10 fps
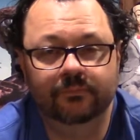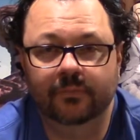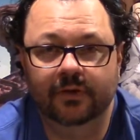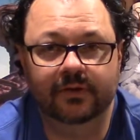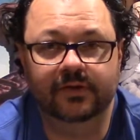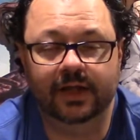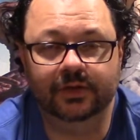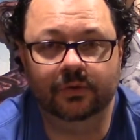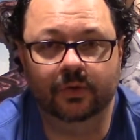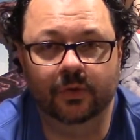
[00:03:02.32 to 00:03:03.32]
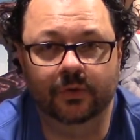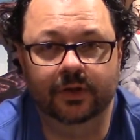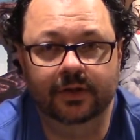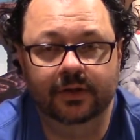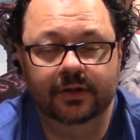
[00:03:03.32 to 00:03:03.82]
The 10 year old
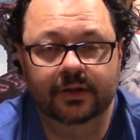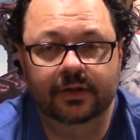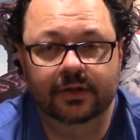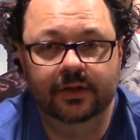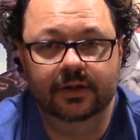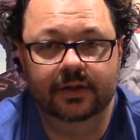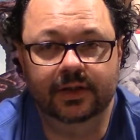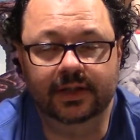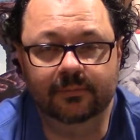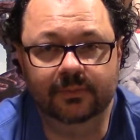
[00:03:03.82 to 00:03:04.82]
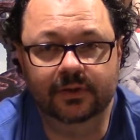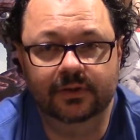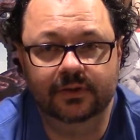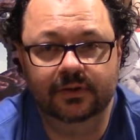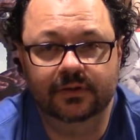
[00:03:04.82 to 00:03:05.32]
Liam
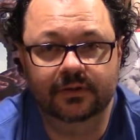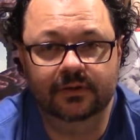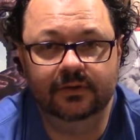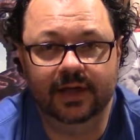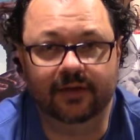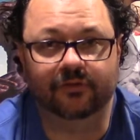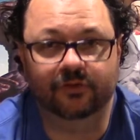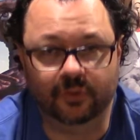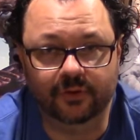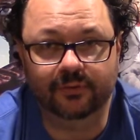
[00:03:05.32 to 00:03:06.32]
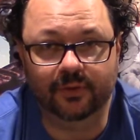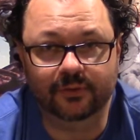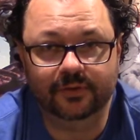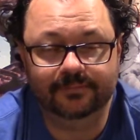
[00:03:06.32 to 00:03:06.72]
has a sore throat.